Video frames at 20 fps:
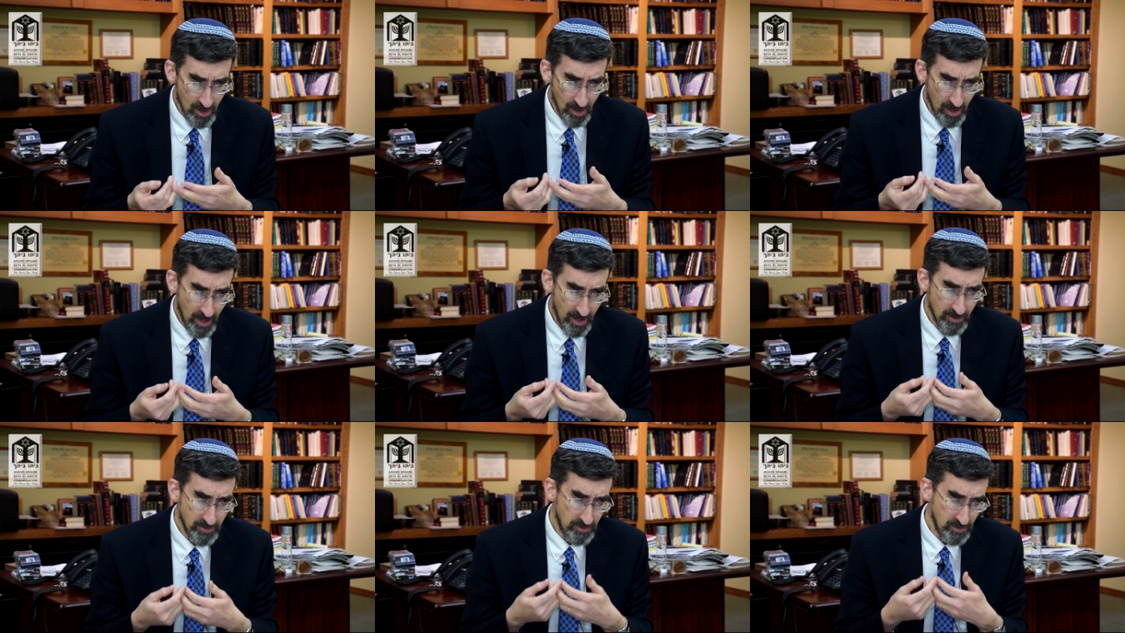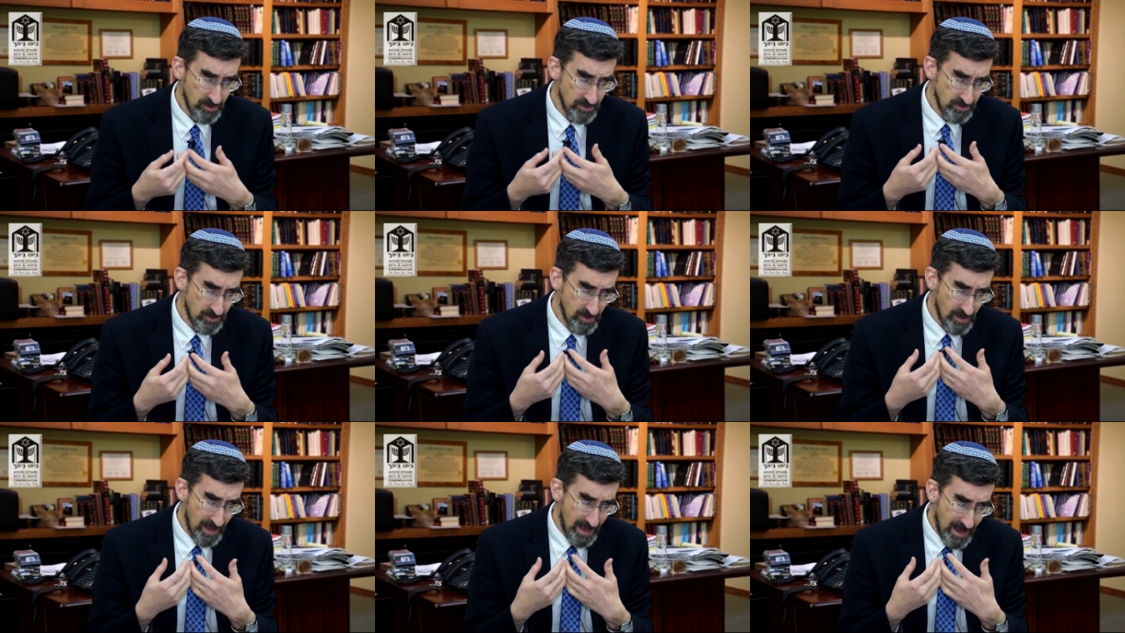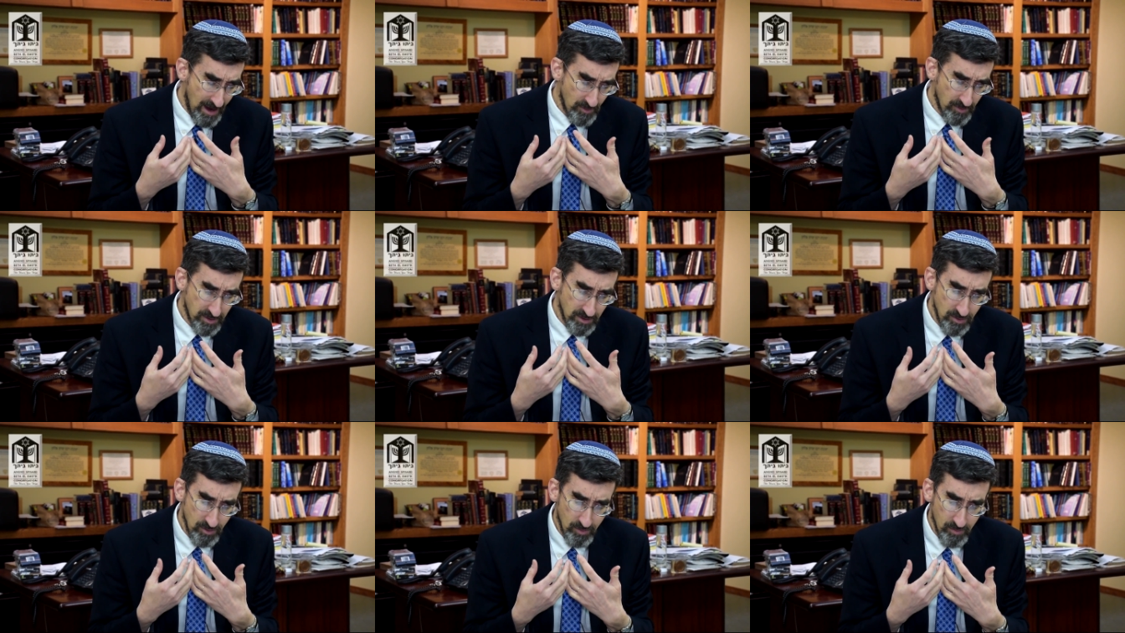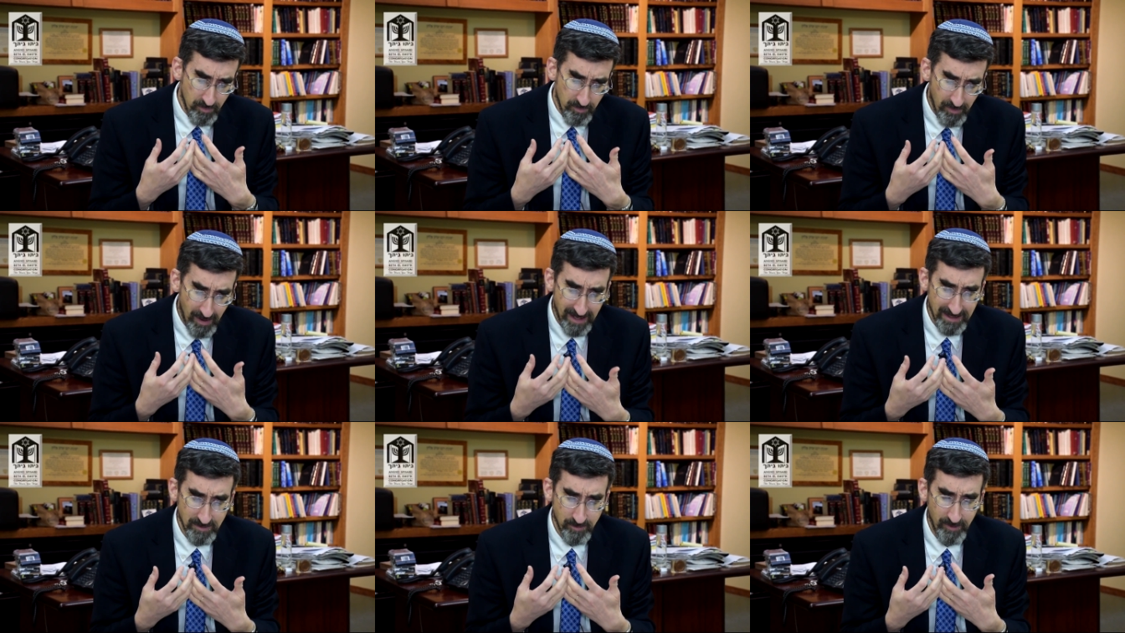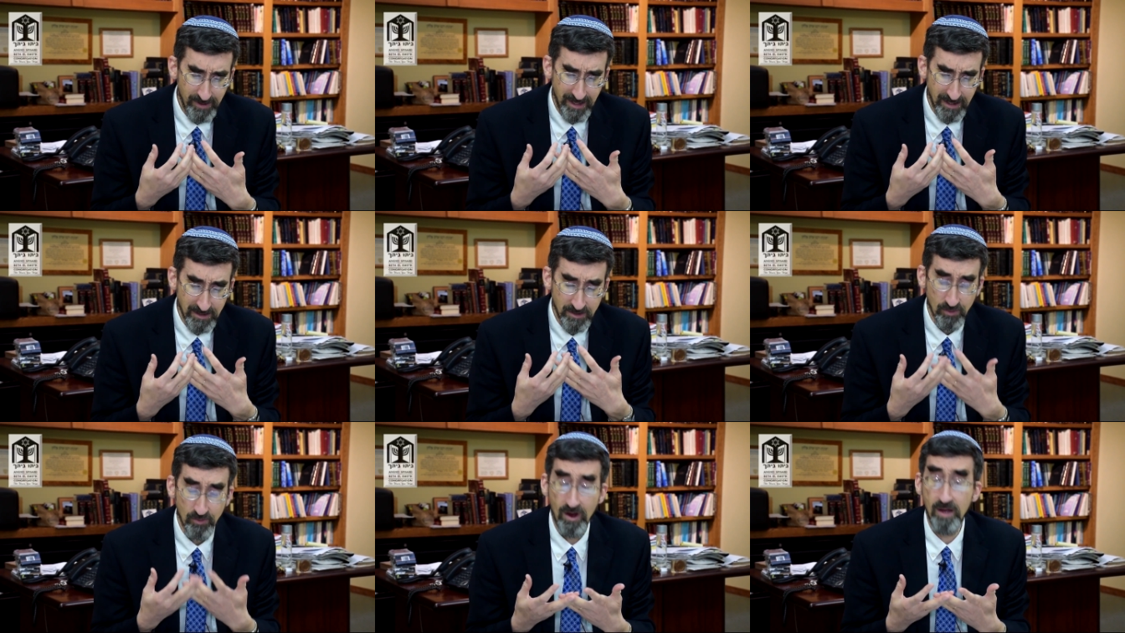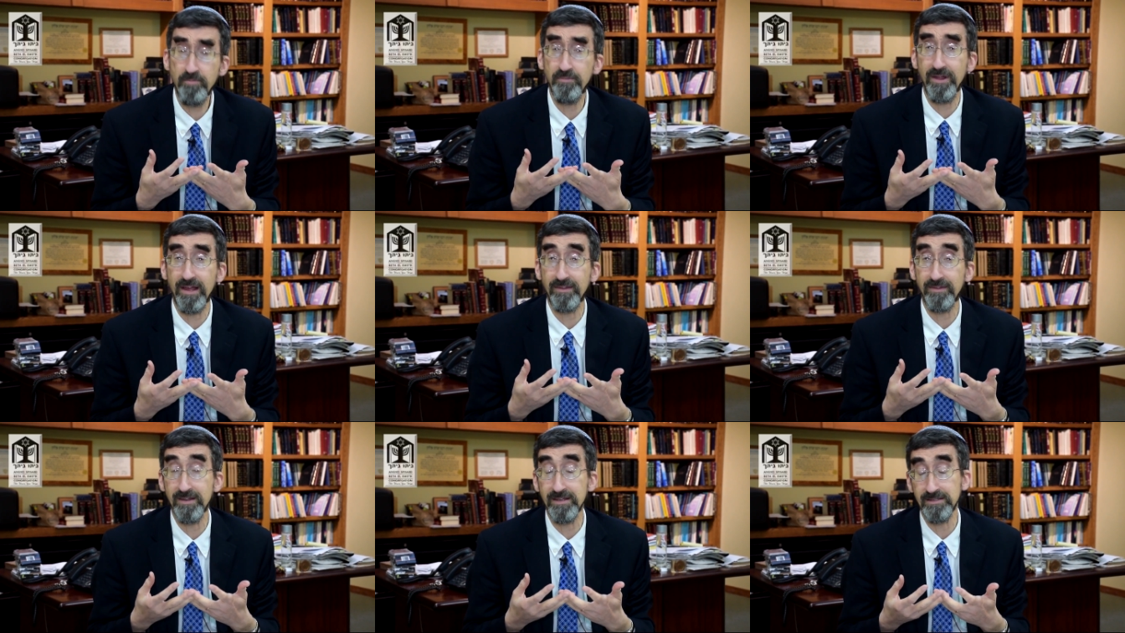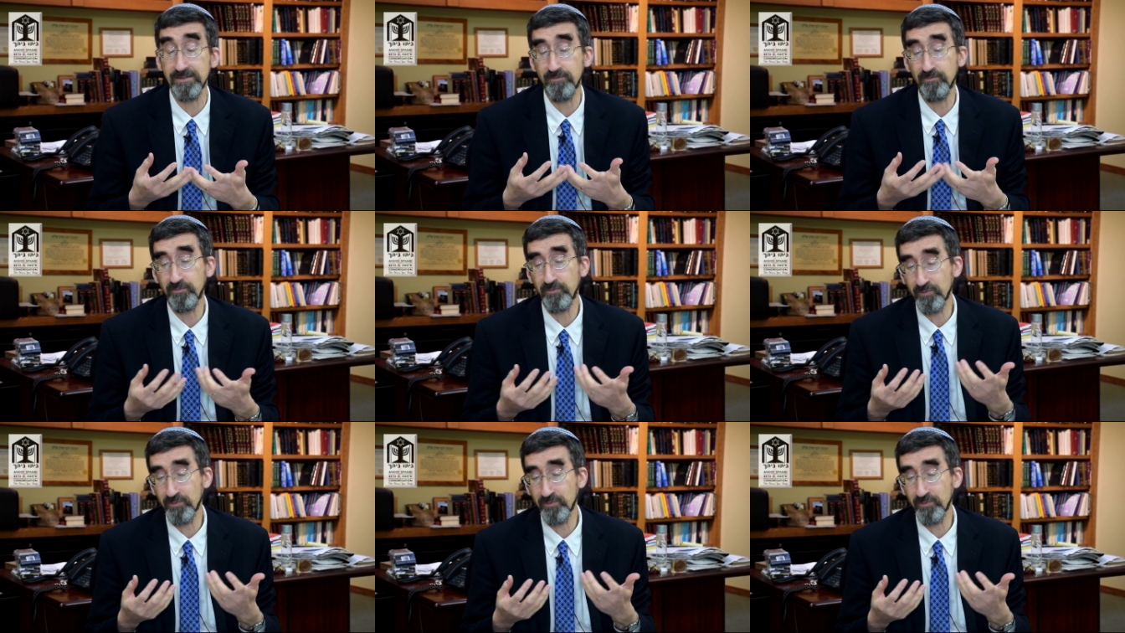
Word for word: Uh, how could you possibly interrupt like this?